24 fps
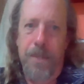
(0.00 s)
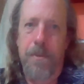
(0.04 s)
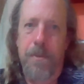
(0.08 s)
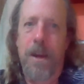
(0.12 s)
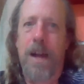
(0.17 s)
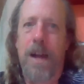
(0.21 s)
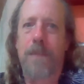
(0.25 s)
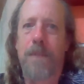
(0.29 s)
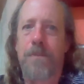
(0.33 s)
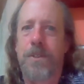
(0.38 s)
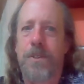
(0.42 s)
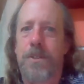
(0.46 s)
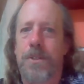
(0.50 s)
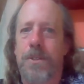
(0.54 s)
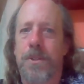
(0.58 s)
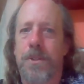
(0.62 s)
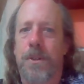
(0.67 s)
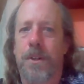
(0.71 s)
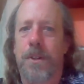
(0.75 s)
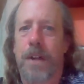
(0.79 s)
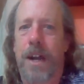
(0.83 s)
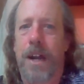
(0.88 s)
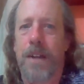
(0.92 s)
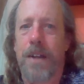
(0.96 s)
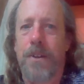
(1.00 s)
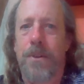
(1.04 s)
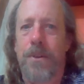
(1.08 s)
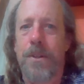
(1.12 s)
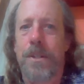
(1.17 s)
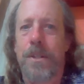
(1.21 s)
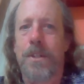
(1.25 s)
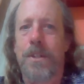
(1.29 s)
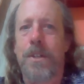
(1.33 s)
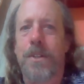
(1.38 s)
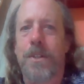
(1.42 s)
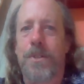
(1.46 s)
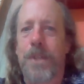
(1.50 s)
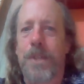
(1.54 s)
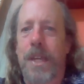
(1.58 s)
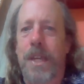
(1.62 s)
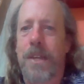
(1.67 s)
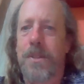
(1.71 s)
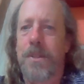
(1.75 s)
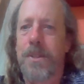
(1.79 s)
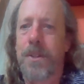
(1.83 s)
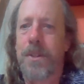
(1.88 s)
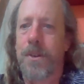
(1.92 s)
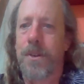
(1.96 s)
but I'm sure not going to
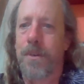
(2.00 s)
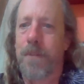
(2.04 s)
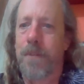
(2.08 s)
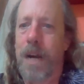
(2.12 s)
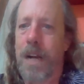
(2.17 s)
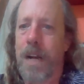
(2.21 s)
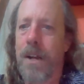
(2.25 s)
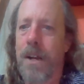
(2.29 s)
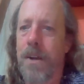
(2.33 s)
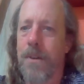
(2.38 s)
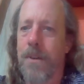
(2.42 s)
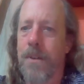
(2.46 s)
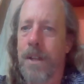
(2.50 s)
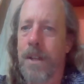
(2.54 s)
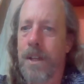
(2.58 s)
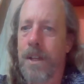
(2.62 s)
chance it on my own.